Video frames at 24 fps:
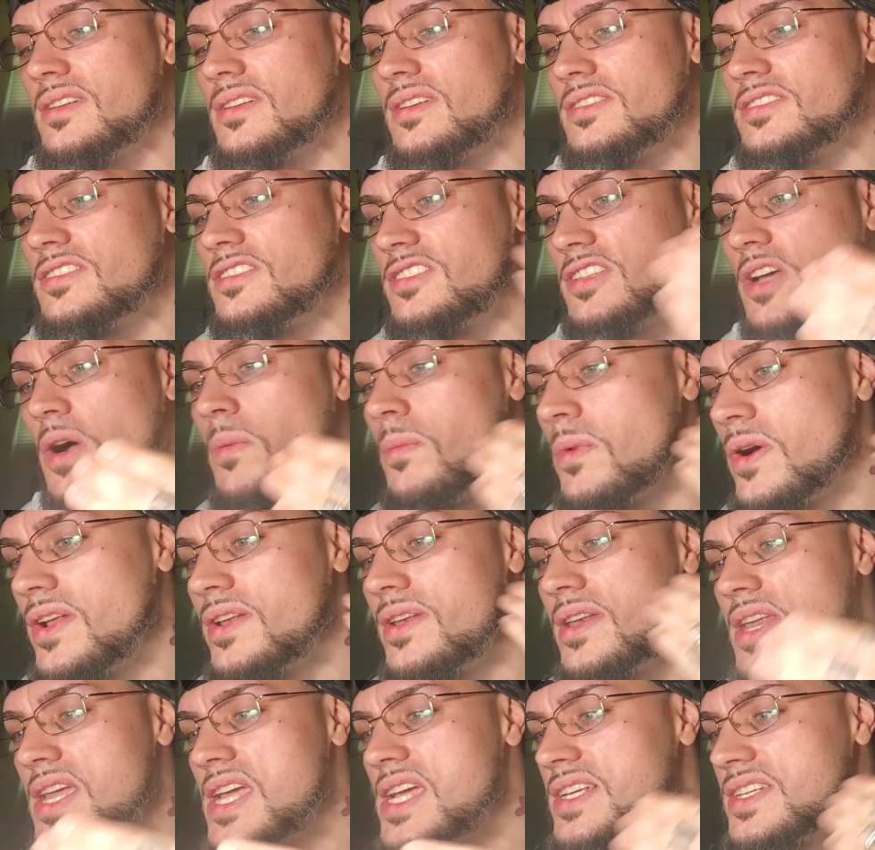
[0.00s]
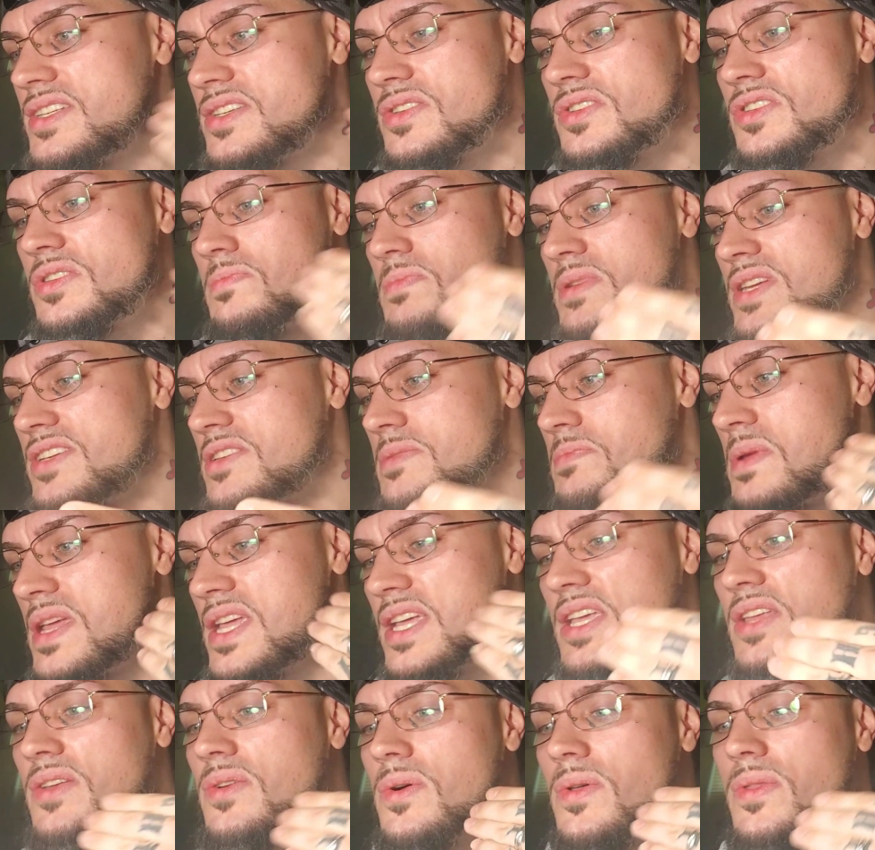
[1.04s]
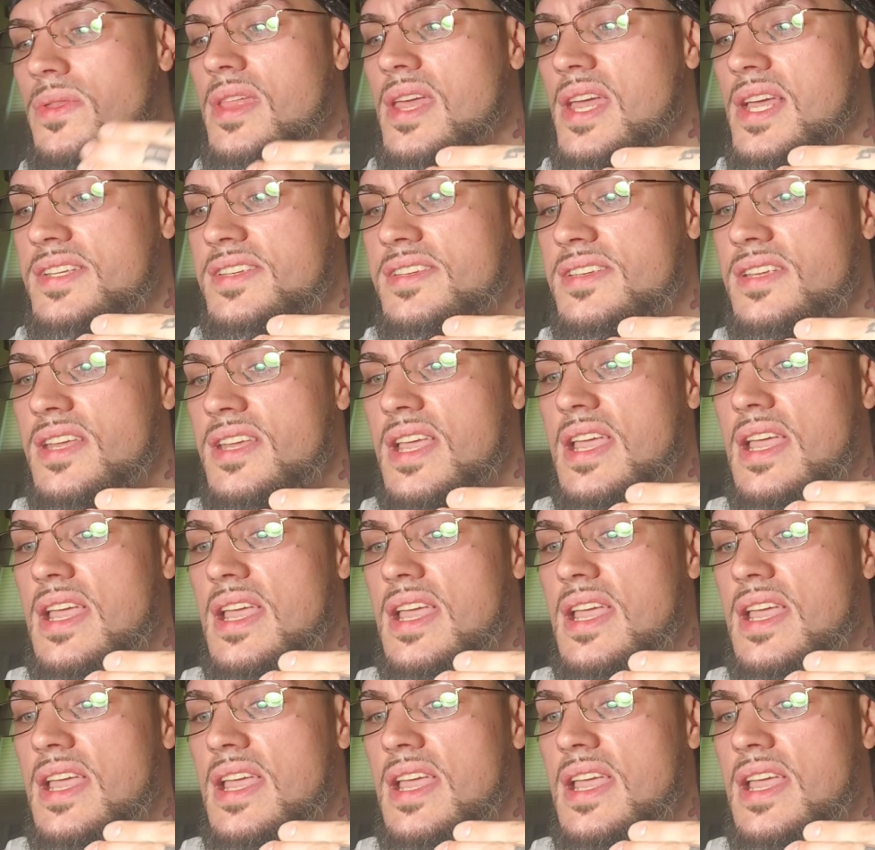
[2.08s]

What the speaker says: someone needs to be speaking on this